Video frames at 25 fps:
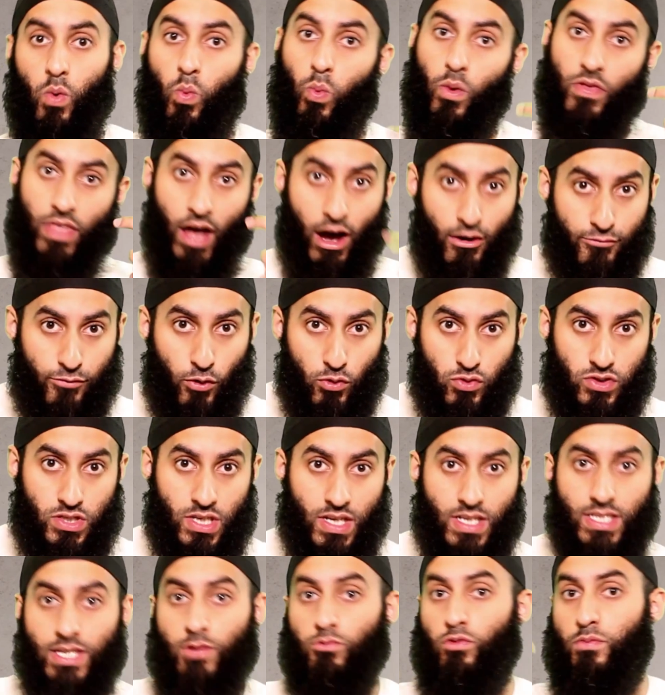Without
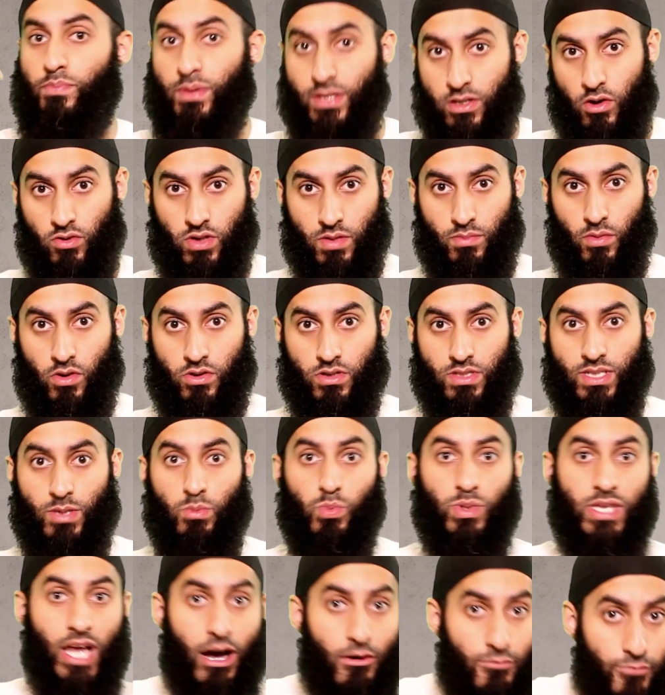voting, there would be no democracy.
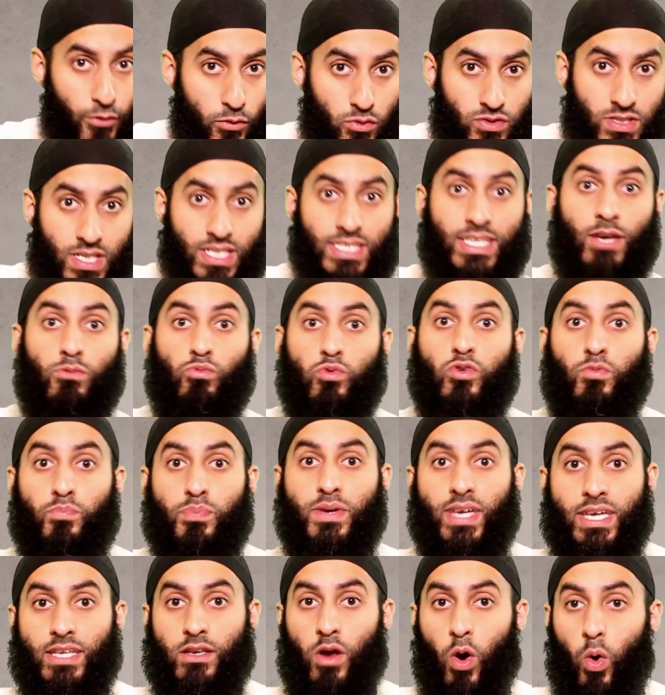Without voting, there would
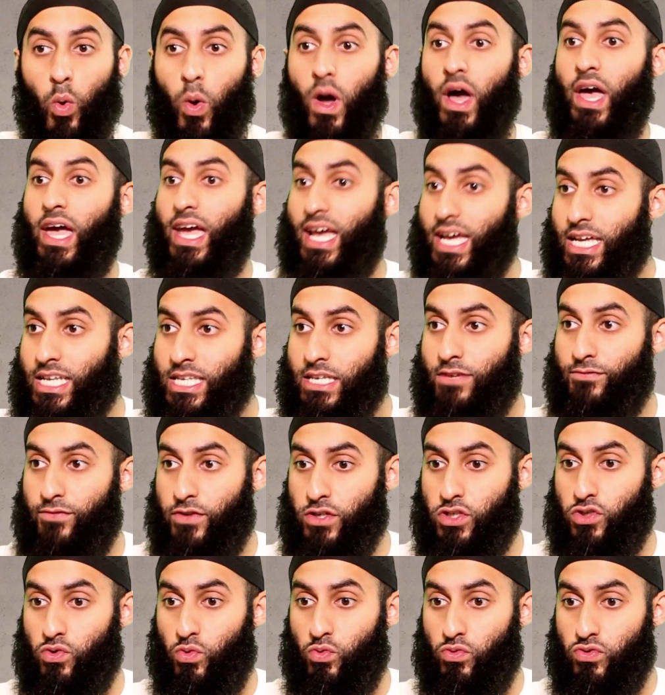be no
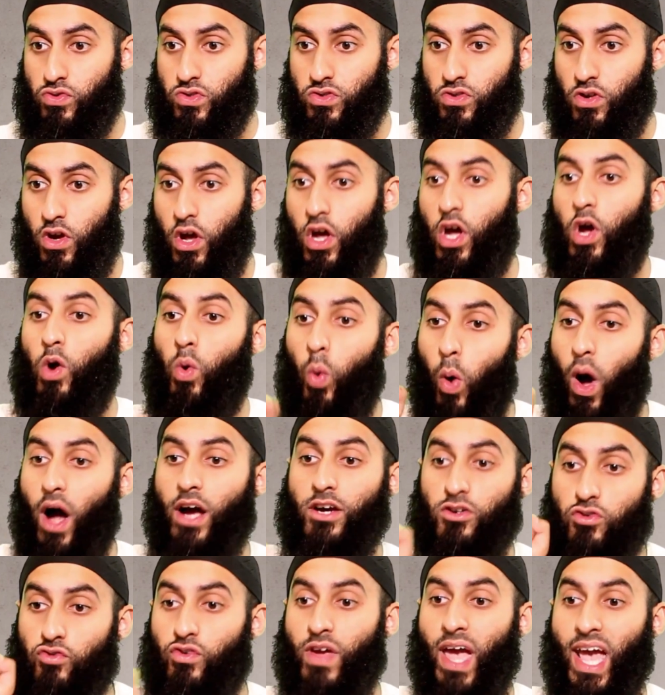individuals who
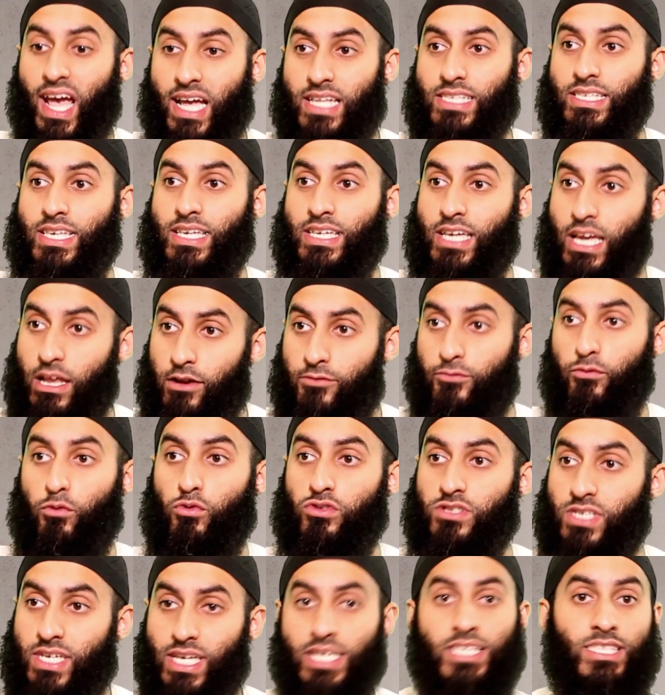are creating,
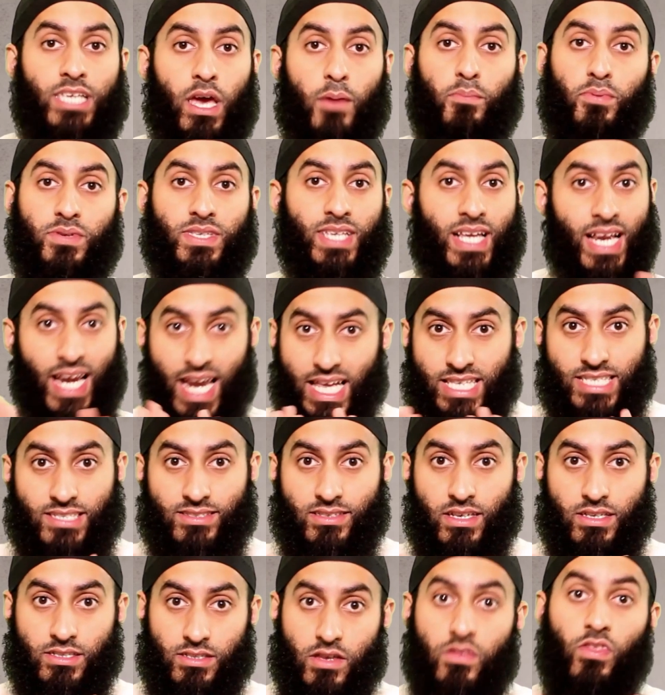enforcing, interpreting
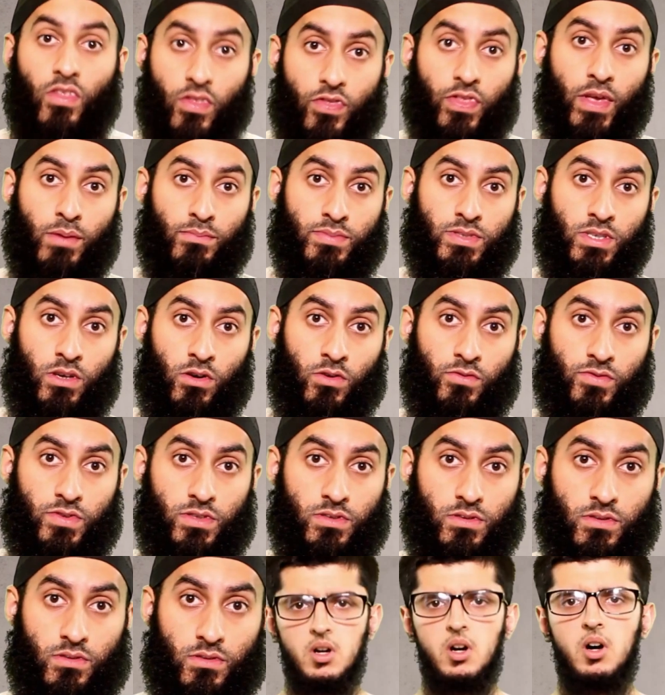legislation
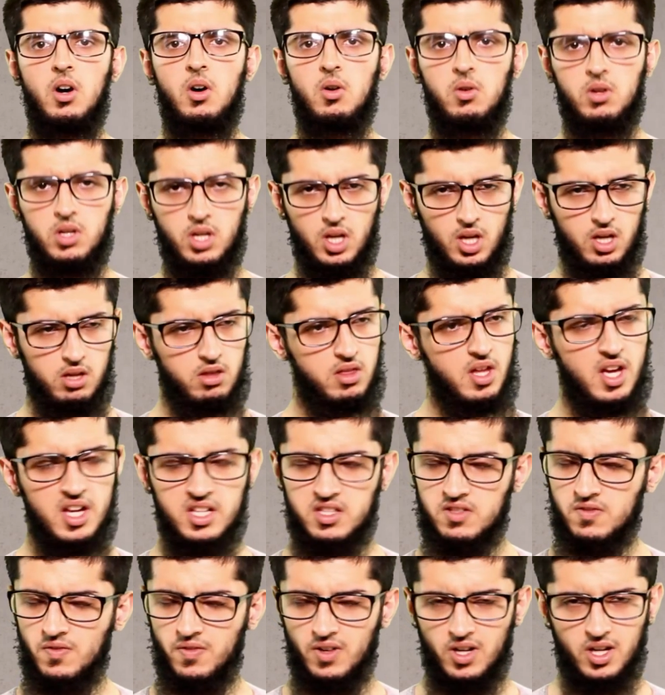themselves. Okay,
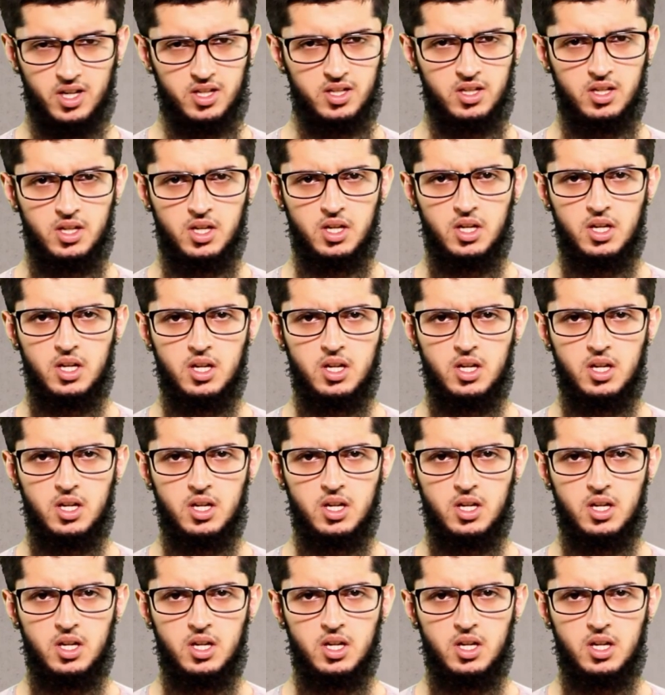that's fine.